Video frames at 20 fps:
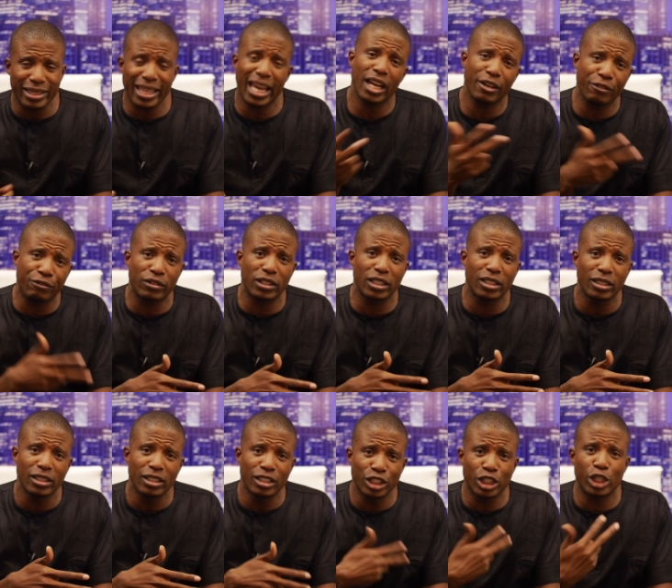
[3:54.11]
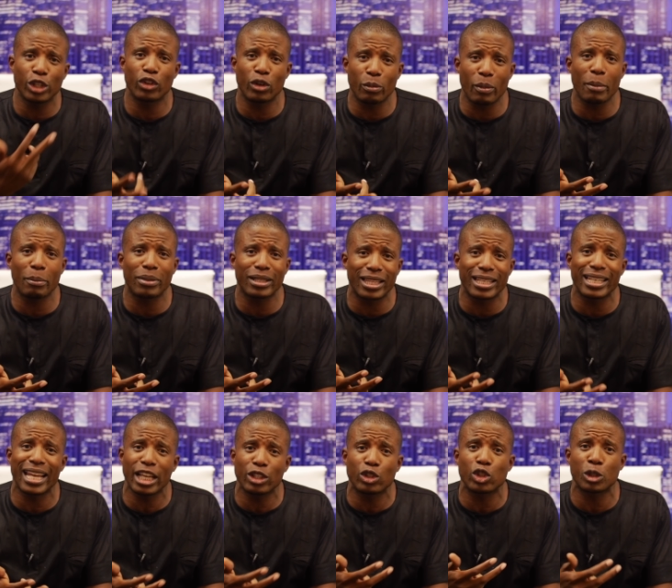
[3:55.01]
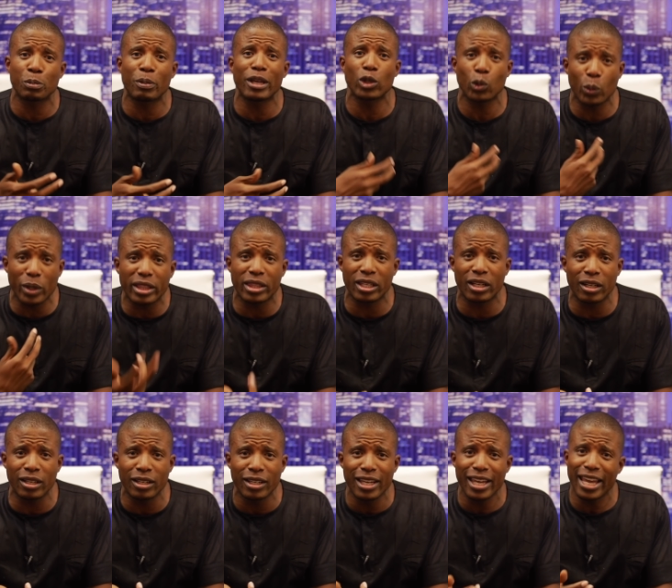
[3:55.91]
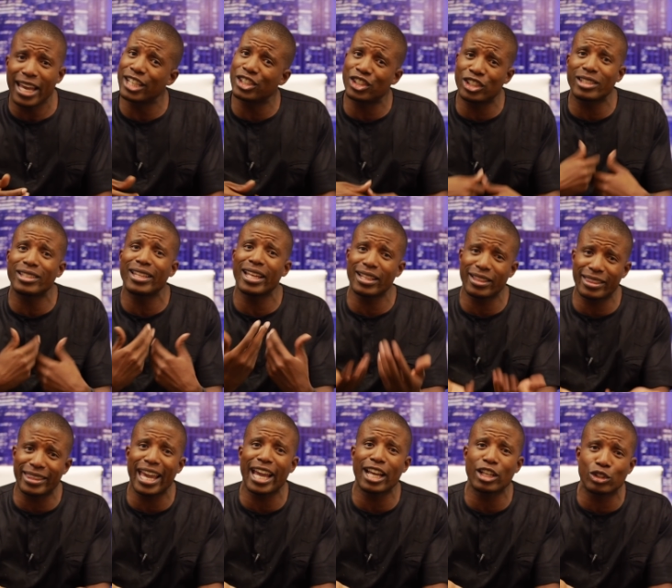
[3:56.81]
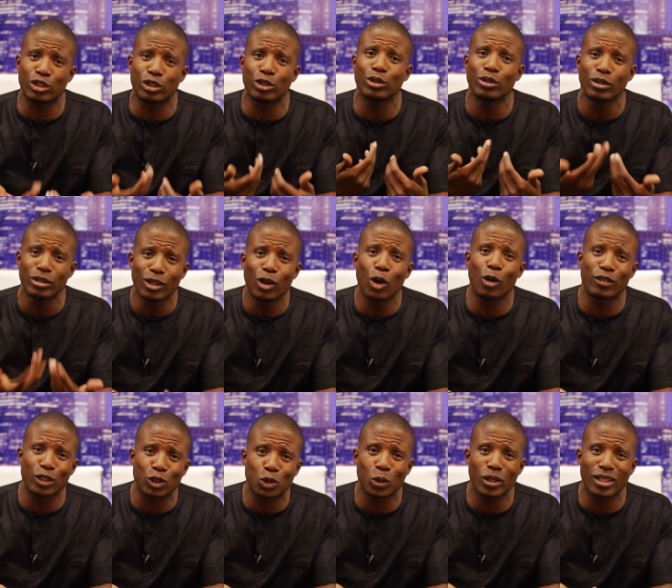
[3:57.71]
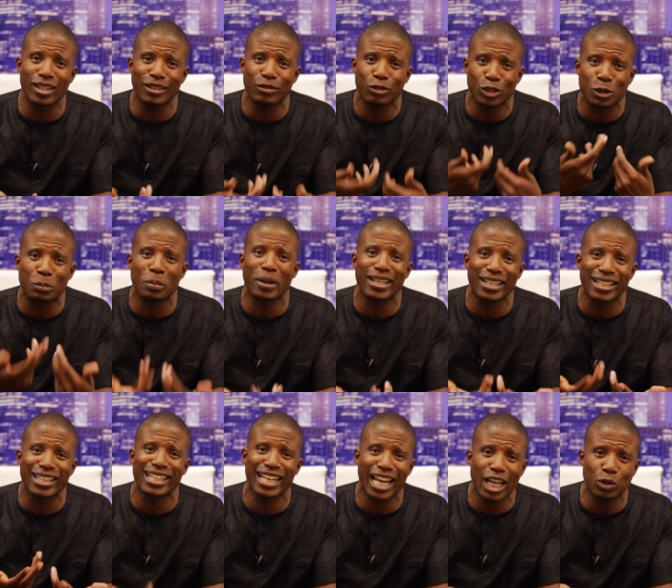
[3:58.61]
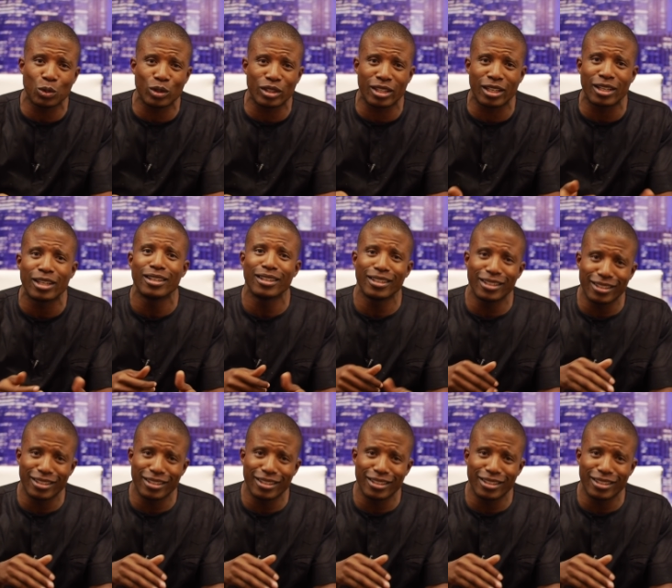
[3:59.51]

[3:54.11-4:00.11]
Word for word: Thankfully, she remembered the night you spent with her as she then thanked you over Twitter for spending the night with her.